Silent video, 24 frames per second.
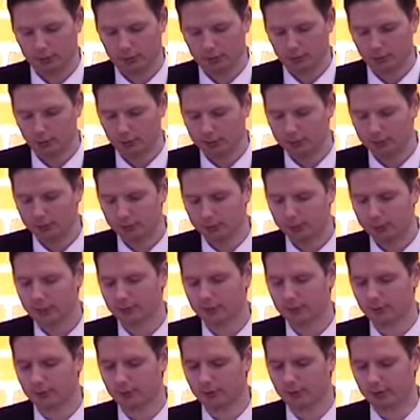I want to read a
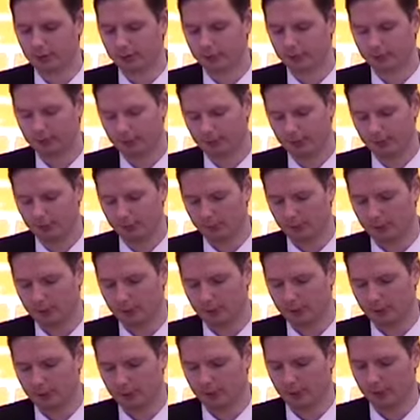story that Mark
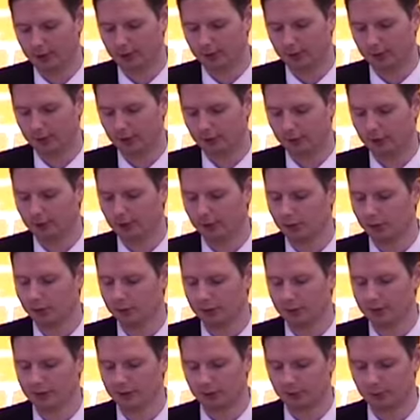Hardin of the Columbus
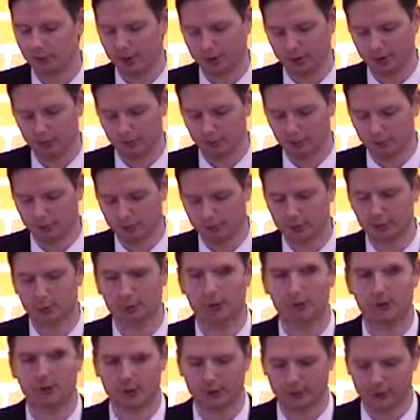Dispatch wrote some
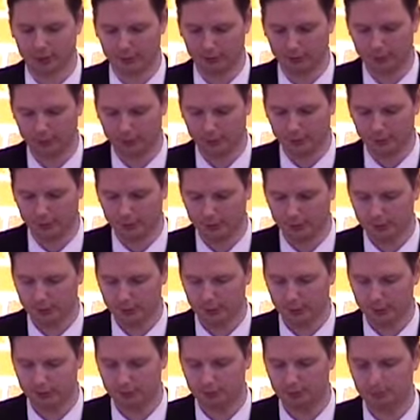years ago. It
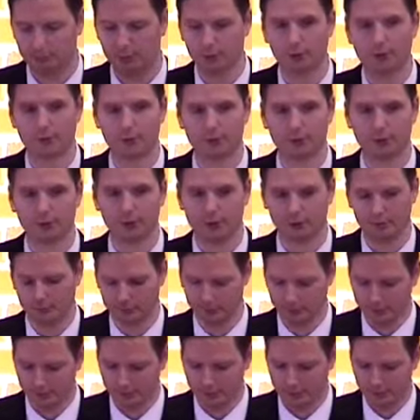illustrates beautifully
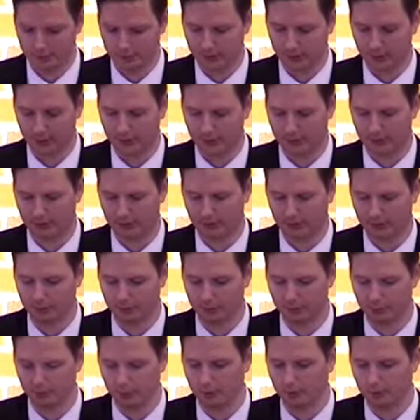the kind of love
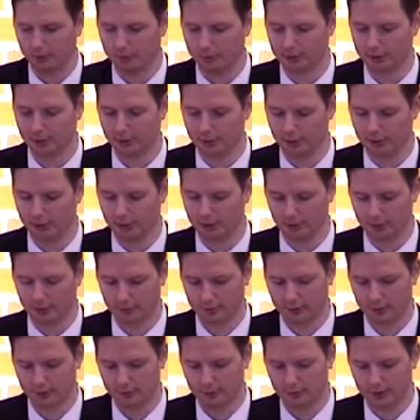that Paul is speaking of.
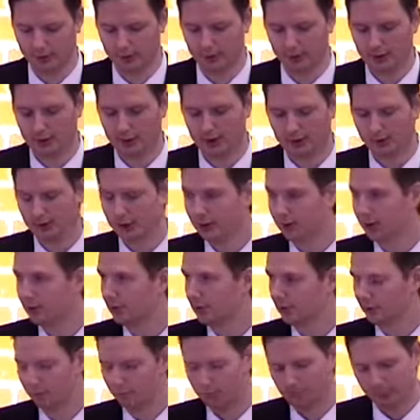It's the
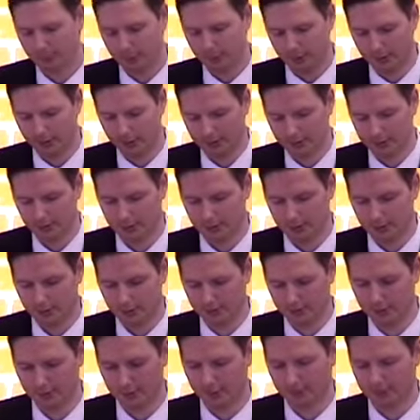story of Mary Stager
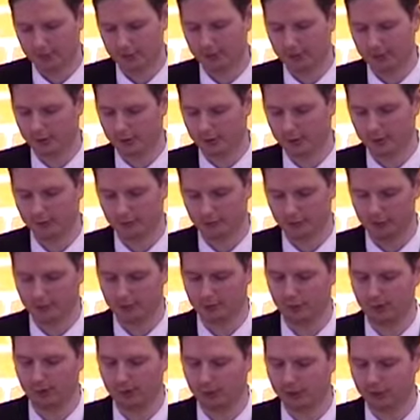and Frank Stager as
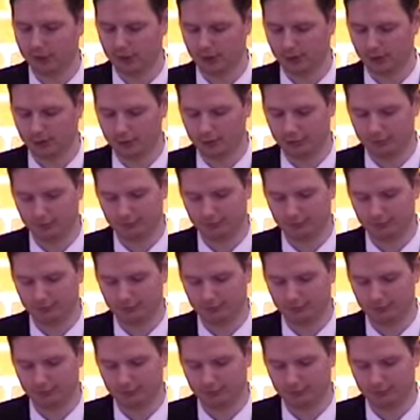Frank was dying.